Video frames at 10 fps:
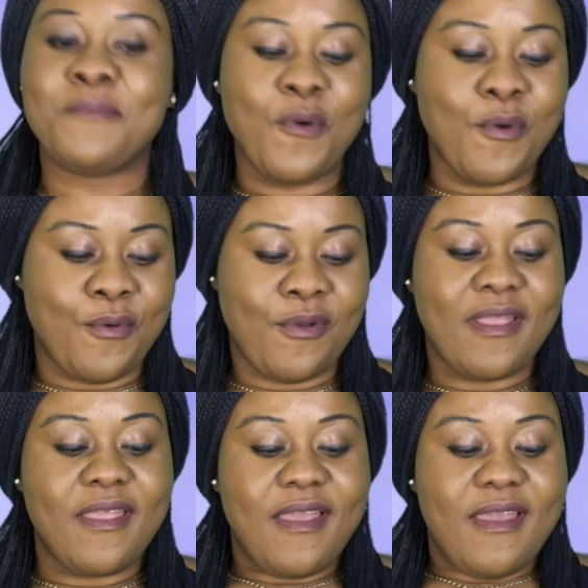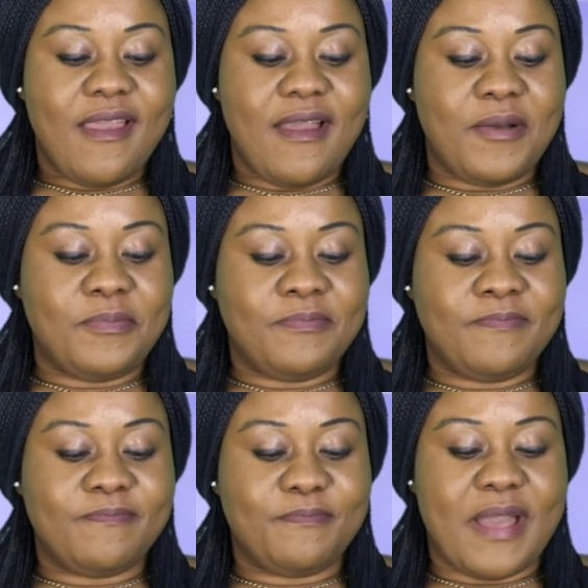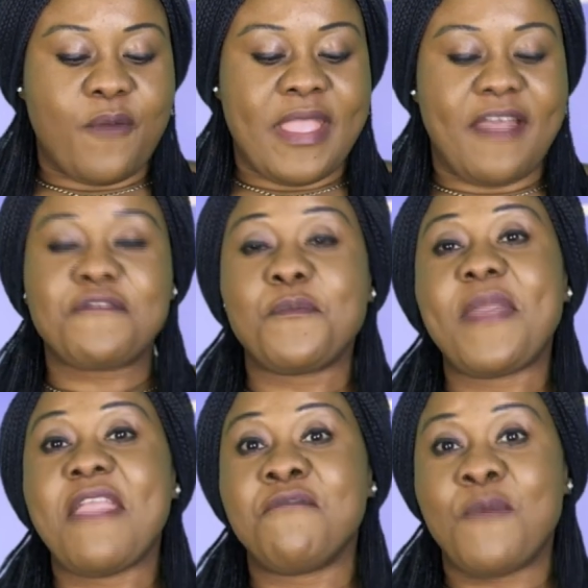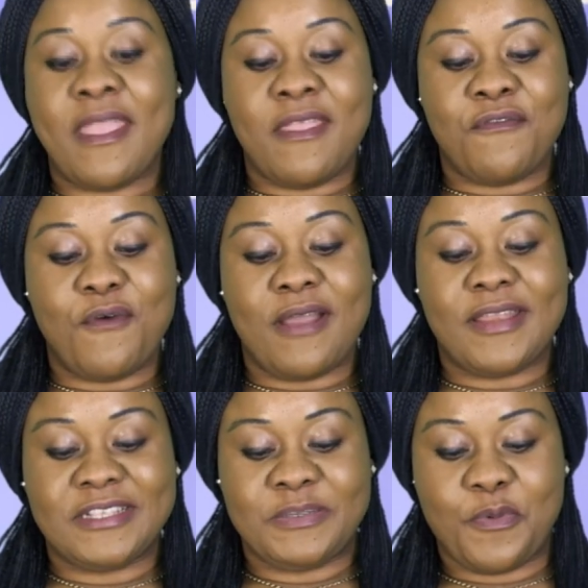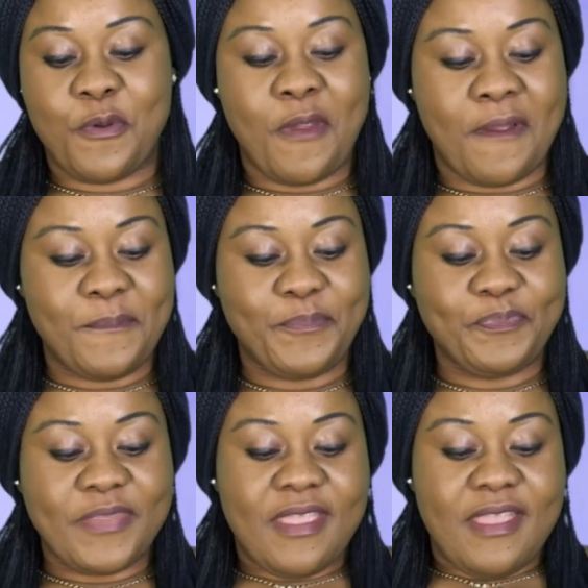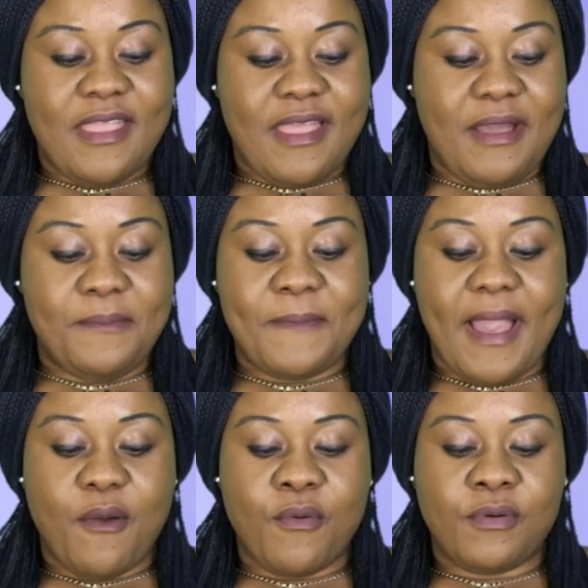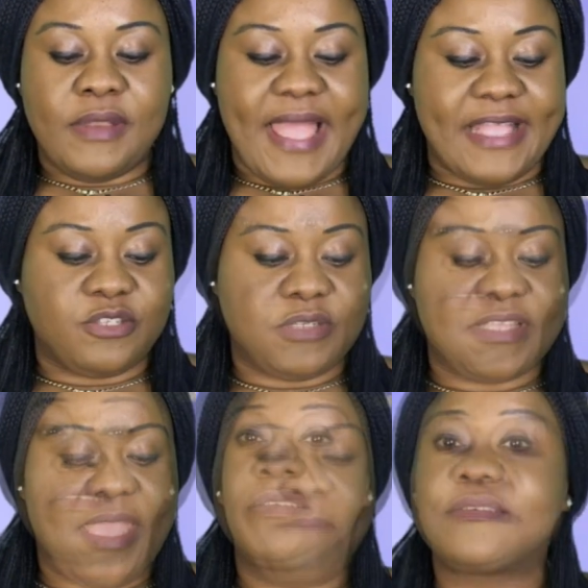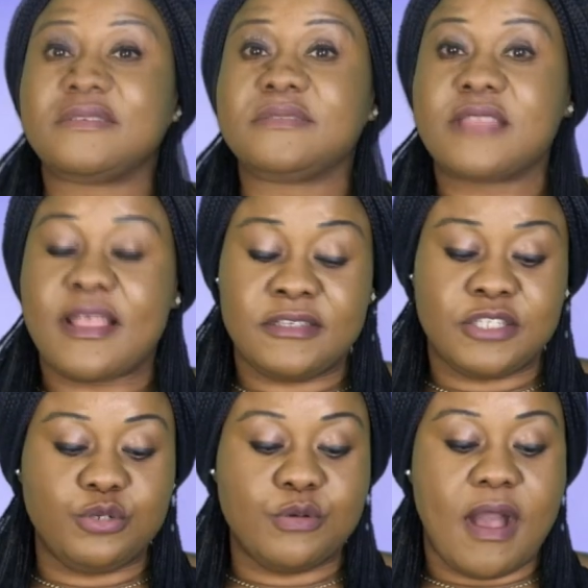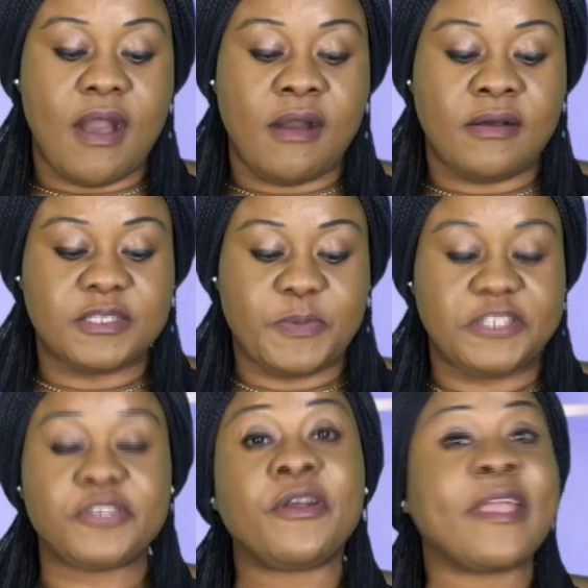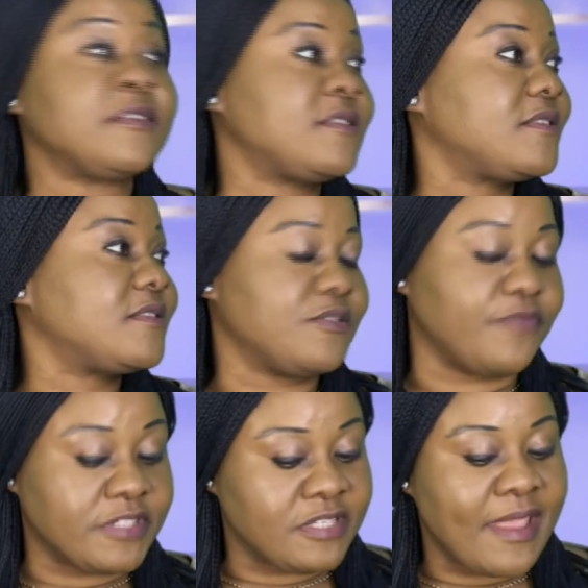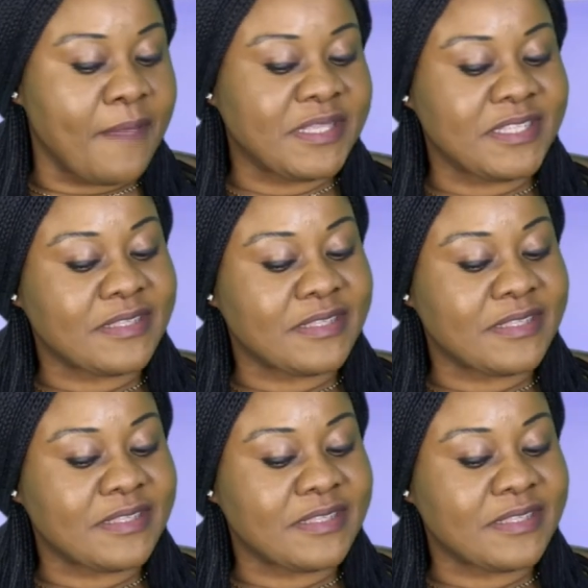more, but we have to pave way for our next program. I would like to say a big thanks to our special guest for today, Mrs.